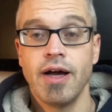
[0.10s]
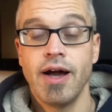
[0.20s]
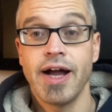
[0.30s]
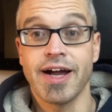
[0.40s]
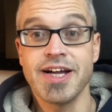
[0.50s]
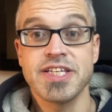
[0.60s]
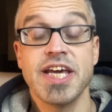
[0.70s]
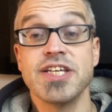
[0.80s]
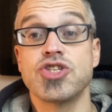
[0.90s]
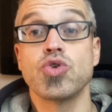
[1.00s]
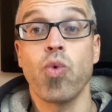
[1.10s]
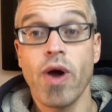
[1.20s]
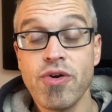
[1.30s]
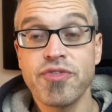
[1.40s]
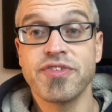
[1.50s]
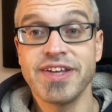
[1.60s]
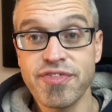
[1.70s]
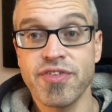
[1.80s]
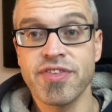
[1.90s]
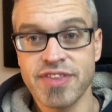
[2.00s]
Hi guys, here's 12
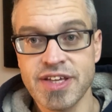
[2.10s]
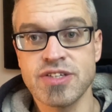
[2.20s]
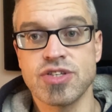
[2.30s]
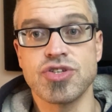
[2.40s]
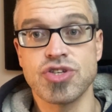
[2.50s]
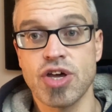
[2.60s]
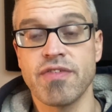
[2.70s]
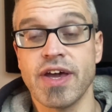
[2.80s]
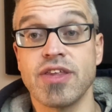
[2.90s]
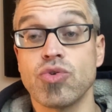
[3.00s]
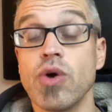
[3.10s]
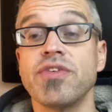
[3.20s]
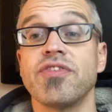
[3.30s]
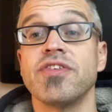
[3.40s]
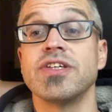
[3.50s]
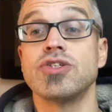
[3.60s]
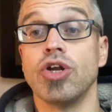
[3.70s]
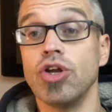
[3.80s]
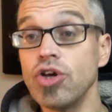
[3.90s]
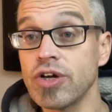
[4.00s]
different things to survey, 12 different things to
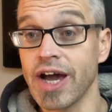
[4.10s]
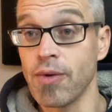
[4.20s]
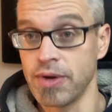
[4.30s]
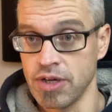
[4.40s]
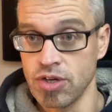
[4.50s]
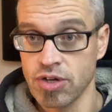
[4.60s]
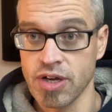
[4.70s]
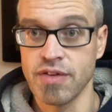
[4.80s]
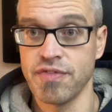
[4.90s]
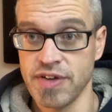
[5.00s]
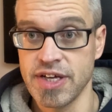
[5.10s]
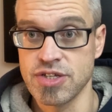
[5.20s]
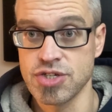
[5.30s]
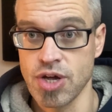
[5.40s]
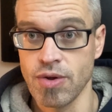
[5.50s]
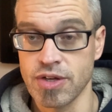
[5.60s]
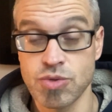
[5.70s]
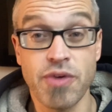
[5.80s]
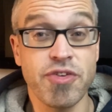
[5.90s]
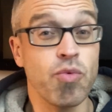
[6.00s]
look at when you're looking at fitting solar,
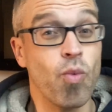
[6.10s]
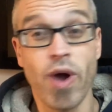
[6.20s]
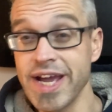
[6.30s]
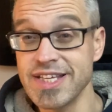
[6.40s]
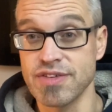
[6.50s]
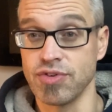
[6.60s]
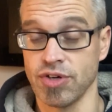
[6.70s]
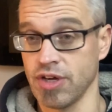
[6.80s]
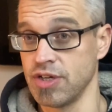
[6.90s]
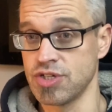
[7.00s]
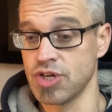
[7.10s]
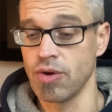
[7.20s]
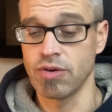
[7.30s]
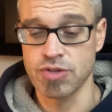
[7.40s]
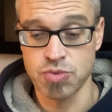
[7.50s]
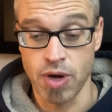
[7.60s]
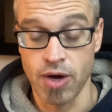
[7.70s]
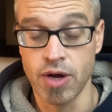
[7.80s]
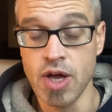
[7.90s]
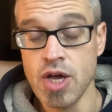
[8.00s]
12 different ways of looking at solar as
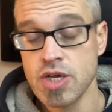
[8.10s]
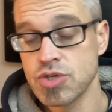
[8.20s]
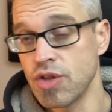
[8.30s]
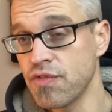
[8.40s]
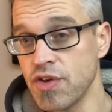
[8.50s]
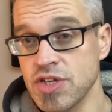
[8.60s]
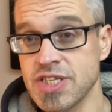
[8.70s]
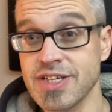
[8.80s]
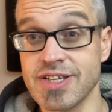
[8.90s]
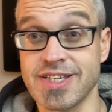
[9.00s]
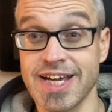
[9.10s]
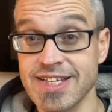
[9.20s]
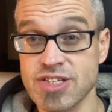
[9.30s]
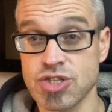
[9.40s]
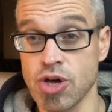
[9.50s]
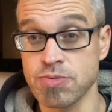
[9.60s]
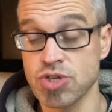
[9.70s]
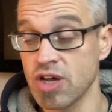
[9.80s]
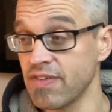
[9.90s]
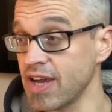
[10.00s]
well. So the first thing is a desktop
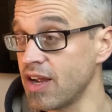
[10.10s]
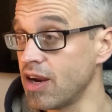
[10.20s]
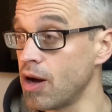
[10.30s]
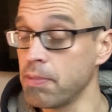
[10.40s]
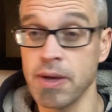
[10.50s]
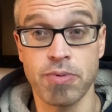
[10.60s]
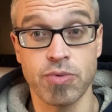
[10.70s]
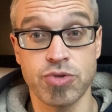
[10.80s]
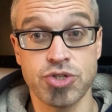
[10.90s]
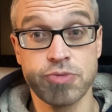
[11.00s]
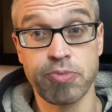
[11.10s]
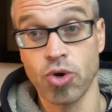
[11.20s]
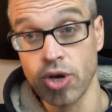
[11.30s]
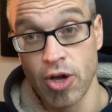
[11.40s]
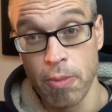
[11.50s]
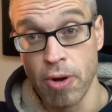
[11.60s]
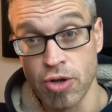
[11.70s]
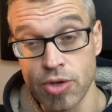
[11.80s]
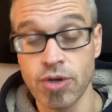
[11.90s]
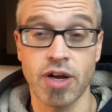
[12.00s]
survey. A lot of people will just call it up
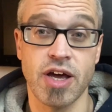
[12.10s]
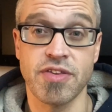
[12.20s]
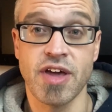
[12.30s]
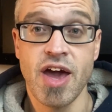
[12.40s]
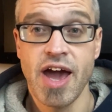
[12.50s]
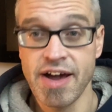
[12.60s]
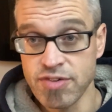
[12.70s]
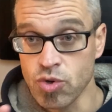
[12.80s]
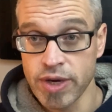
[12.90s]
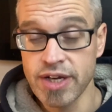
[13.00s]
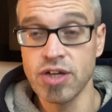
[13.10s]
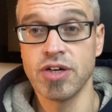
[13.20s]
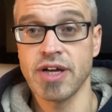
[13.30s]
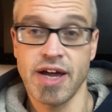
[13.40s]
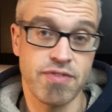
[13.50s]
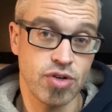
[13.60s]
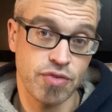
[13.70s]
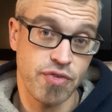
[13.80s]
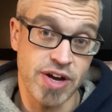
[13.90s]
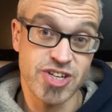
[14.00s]
on Google Earth, have a quick look, have a
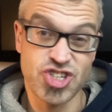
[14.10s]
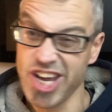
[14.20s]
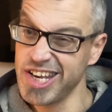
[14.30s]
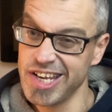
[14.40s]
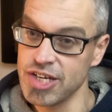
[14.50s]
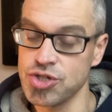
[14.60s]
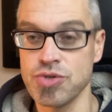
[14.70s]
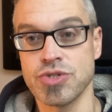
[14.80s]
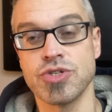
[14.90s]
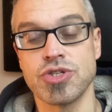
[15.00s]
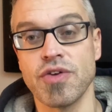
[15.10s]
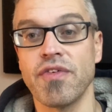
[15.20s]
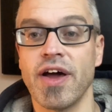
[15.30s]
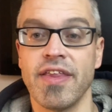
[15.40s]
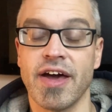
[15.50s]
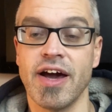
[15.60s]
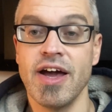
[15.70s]
look for any shading issues and stuff like that.